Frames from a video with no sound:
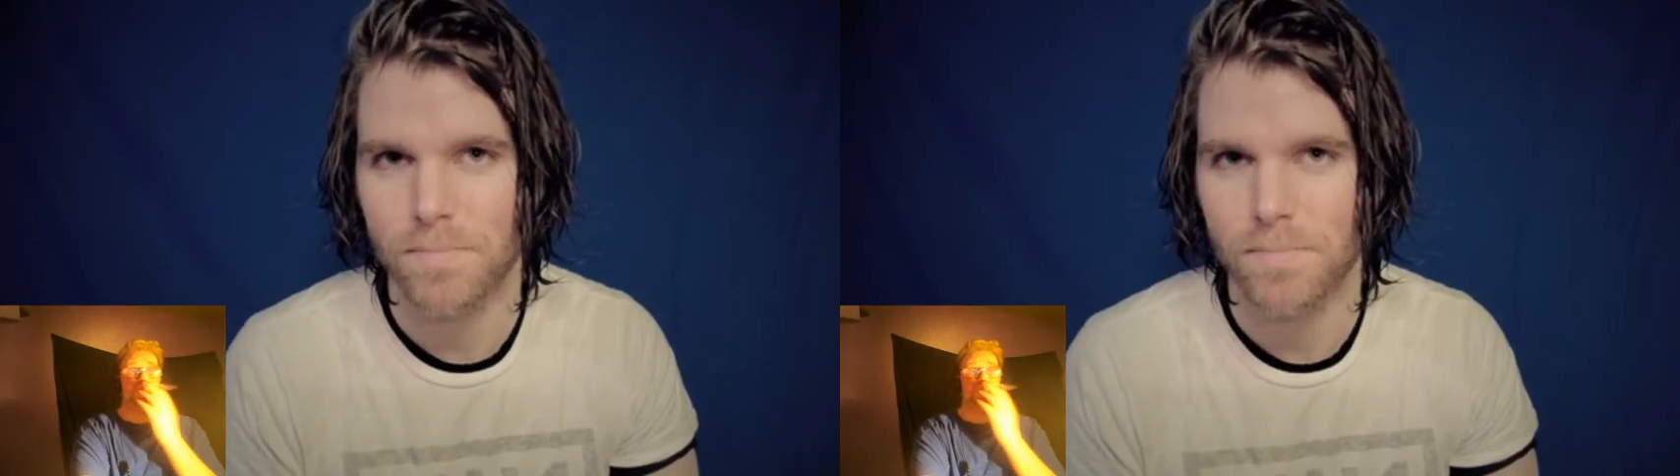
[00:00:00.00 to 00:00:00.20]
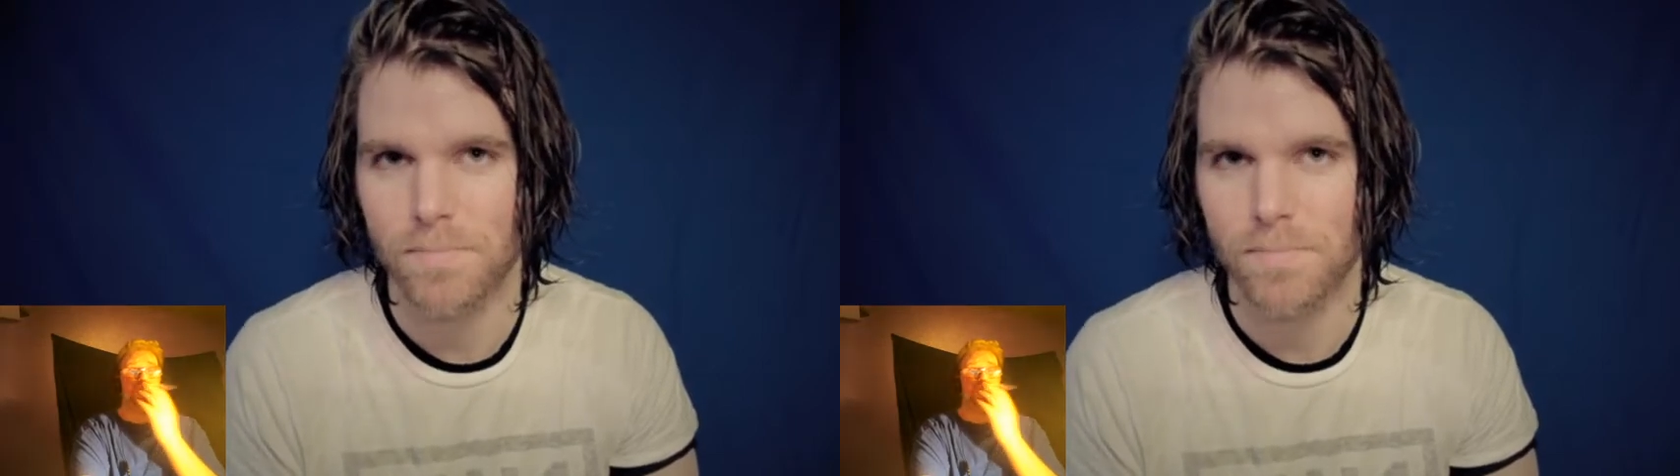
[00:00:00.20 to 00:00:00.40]

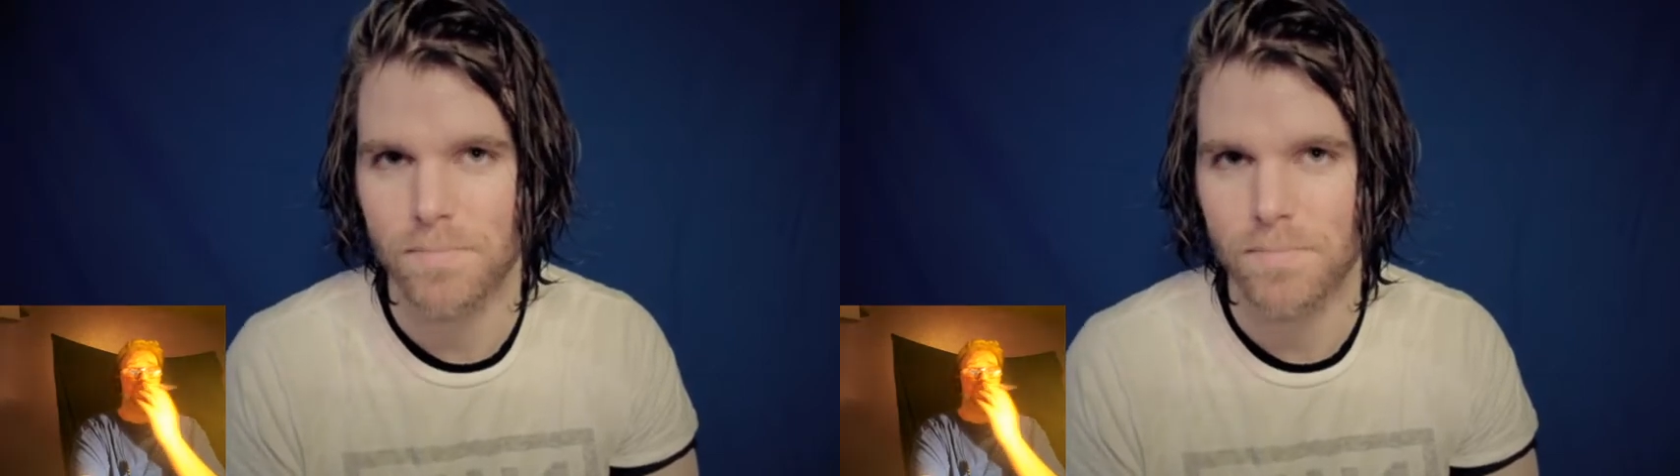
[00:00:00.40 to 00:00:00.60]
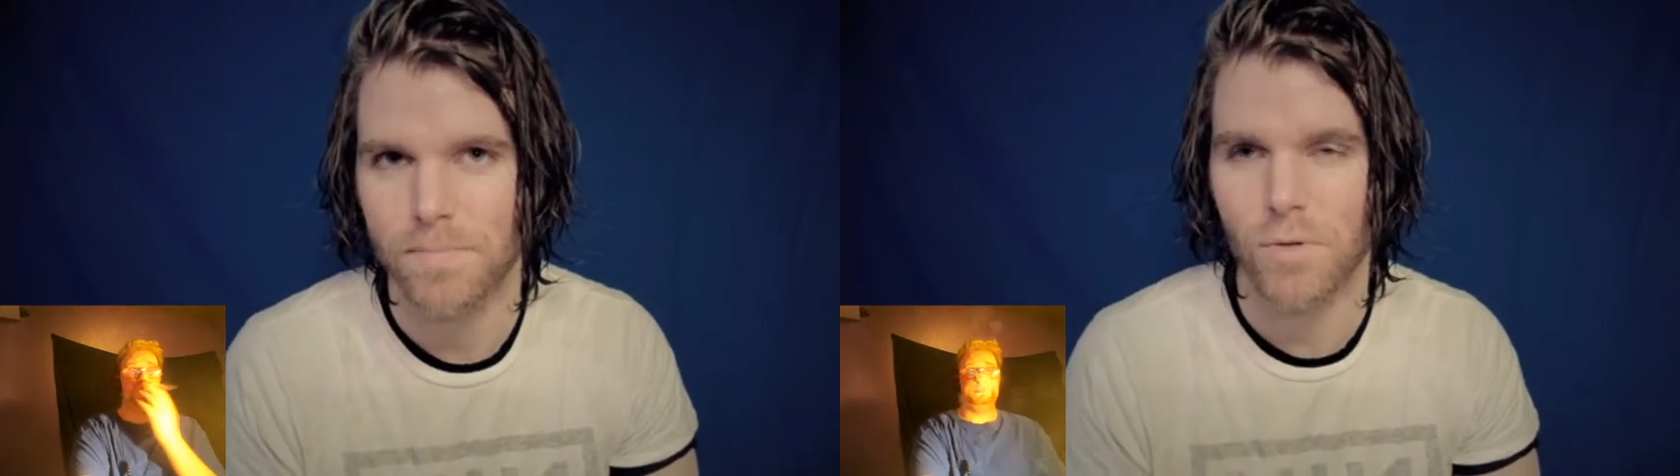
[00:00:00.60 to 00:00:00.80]

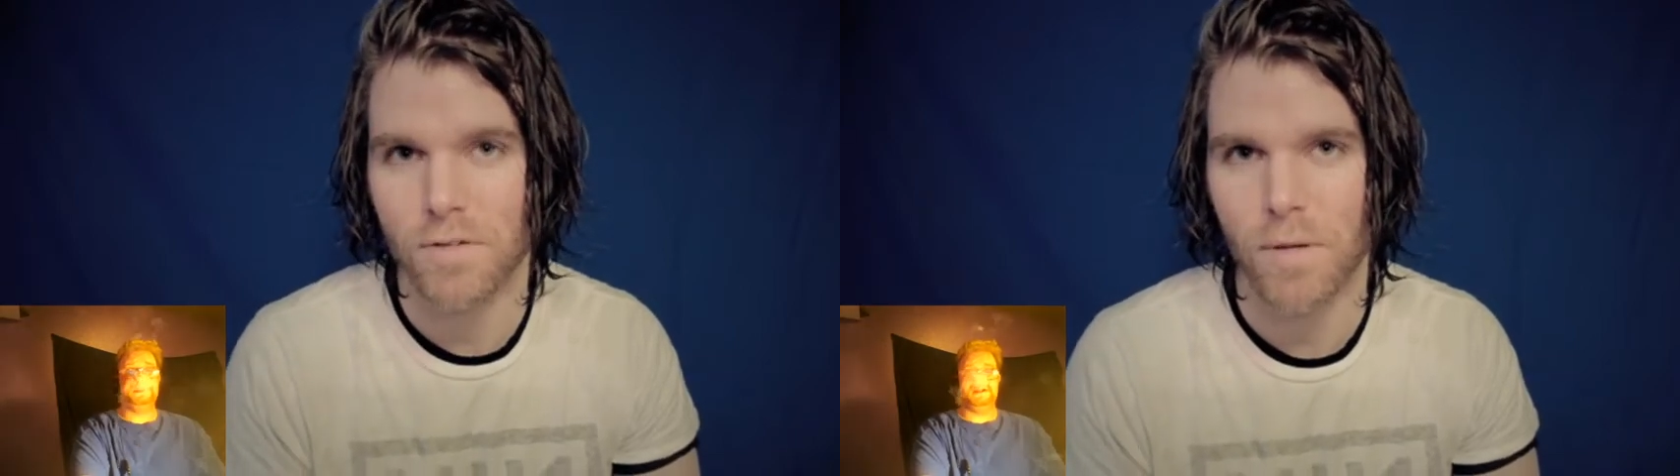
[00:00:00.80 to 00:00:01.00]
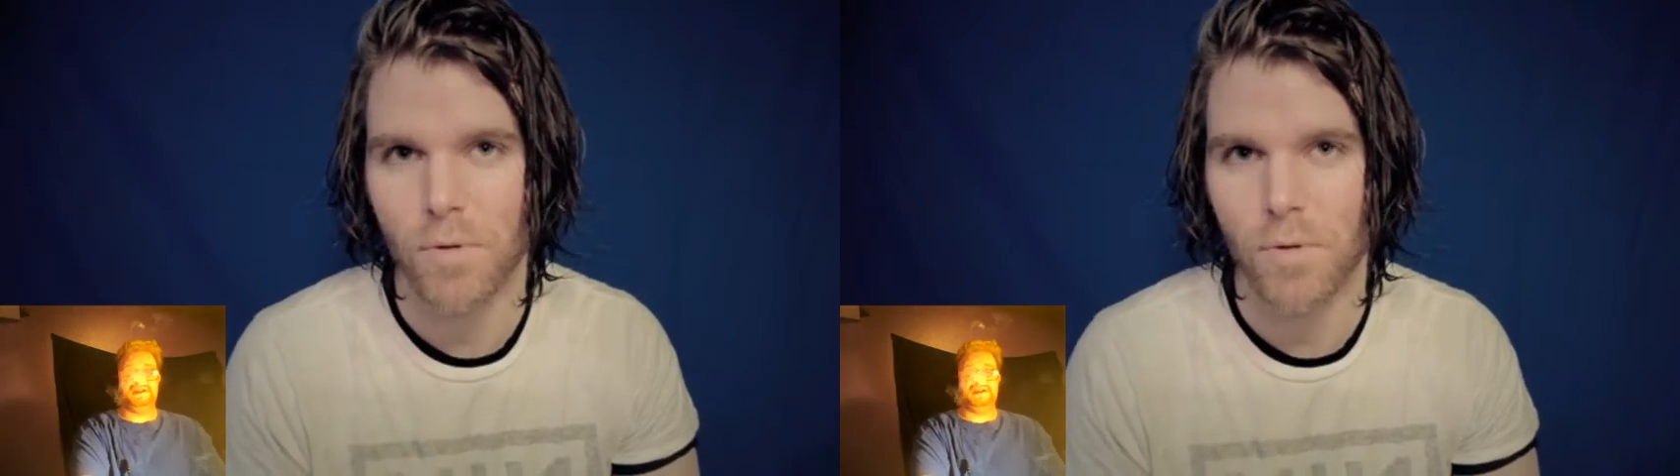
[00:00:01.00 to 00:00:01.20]
Because when you
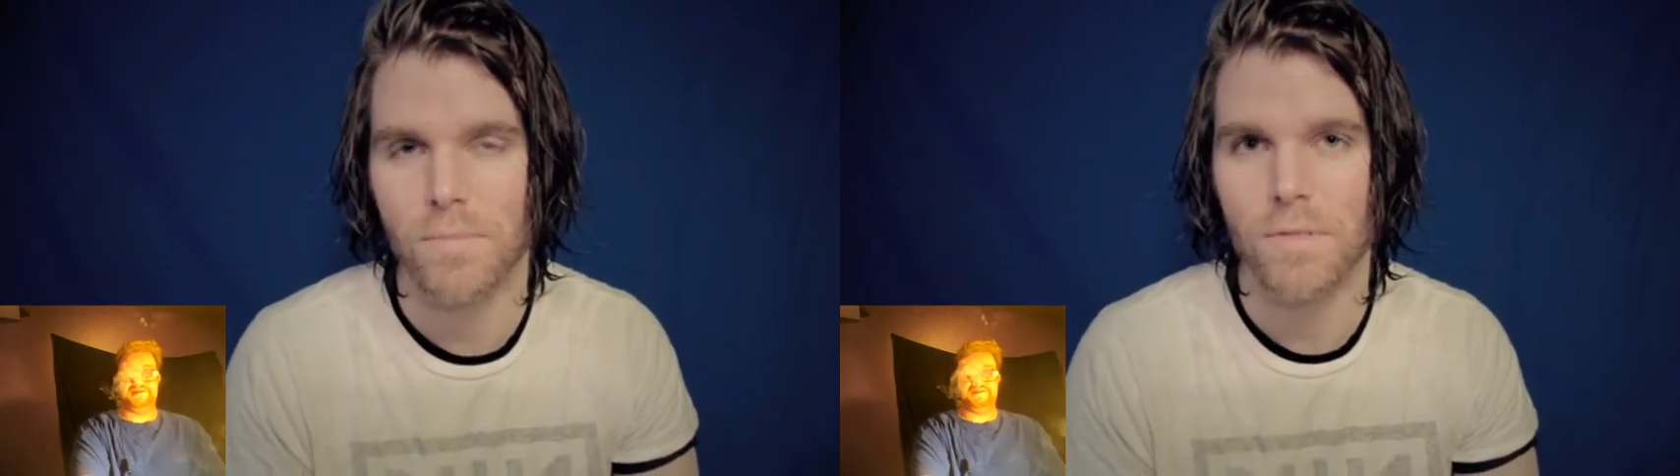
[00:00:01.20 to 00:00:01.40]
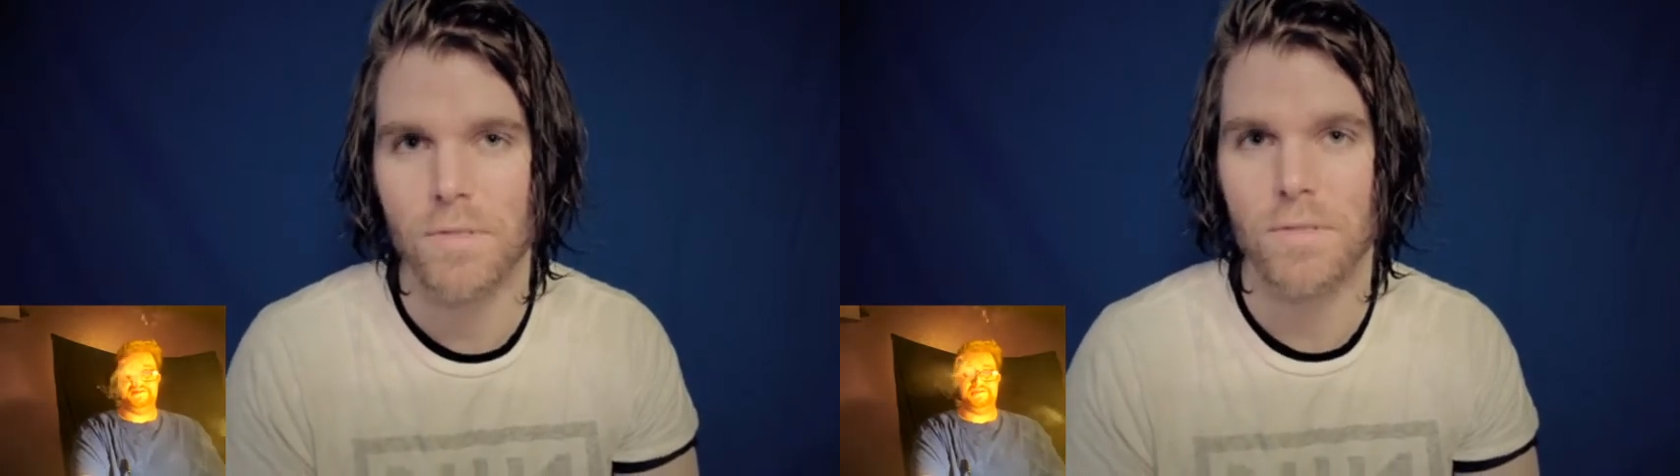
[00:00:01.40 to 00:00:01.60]
identify
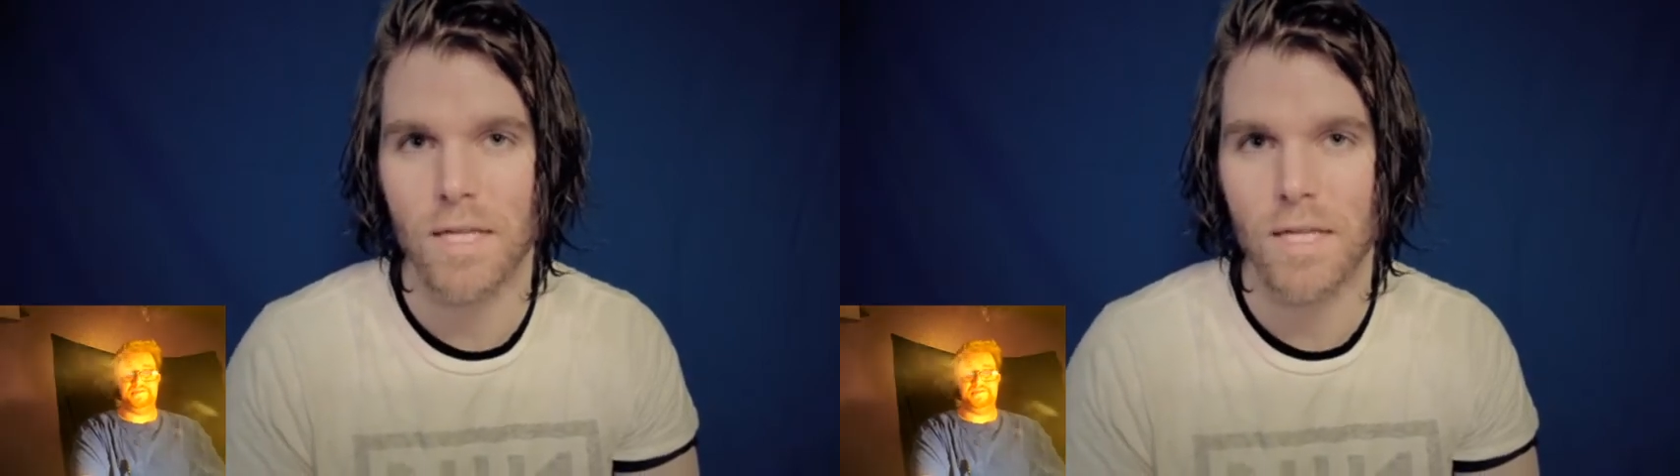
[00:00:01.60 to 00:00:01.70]
problems,